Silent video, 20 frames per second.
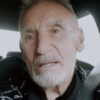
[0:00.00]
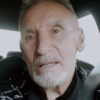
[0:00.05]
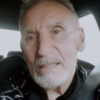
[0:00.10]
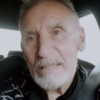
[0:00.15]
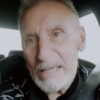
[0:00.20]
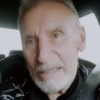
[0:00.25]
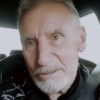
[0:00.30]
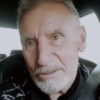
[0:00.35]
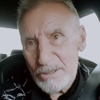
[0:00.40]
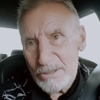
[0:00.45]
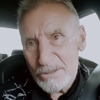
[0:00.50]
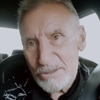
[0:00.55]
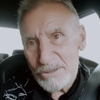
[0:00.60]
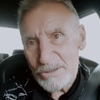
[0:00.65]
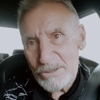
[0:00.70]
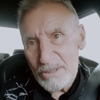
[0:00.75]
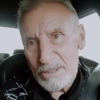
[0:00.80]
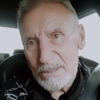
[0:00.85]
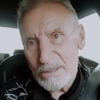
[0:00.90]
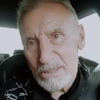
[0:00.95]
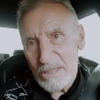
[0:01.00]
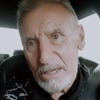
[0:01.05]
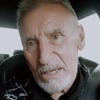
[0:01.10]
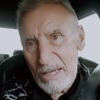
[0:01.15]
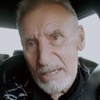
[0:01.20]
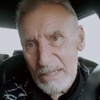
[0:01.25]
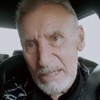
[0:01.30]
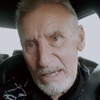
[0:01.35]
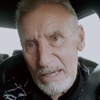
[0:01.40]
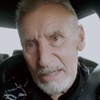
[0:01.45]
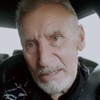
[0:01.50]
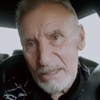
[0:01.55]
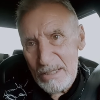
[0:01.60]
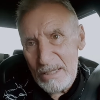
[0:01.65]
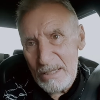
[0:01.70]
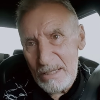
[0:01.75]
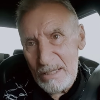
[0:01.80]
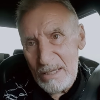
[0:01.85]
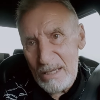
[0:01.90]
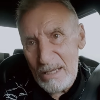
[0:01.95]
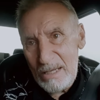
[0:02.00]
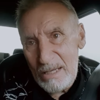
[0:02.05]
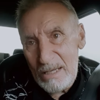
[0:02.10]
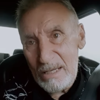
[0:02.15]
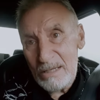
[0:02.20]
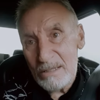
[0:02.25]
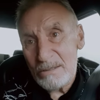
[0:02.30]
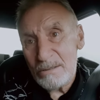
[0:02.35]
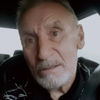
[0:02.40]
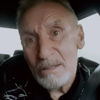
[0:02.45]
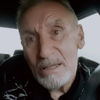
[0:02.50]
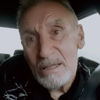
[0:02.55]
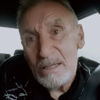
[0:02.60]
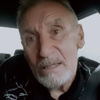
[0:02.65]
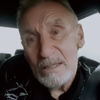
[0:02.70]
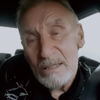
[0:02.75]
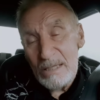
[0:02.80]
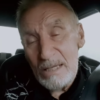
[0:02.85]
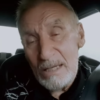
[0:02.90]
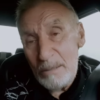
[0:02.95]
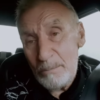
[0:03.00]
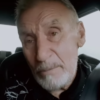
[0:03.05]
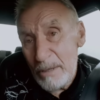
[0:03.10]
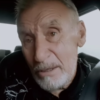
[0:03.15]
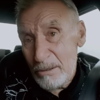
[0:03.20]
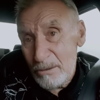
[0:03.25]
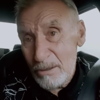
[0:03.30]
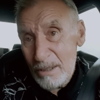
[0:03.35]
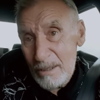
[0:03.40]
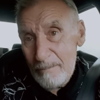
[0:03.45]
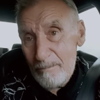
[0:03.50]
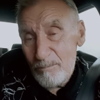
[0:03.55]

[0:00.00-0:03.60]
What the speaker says: letters that I get in email.